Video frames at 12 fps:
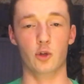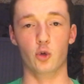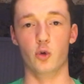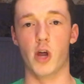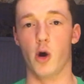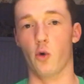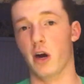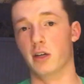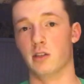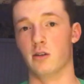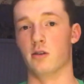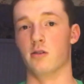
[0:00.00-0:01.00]
new
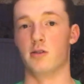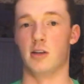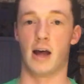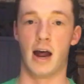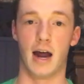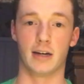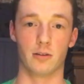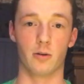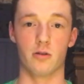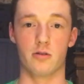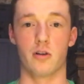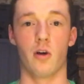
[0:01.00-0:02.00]
directors and actors.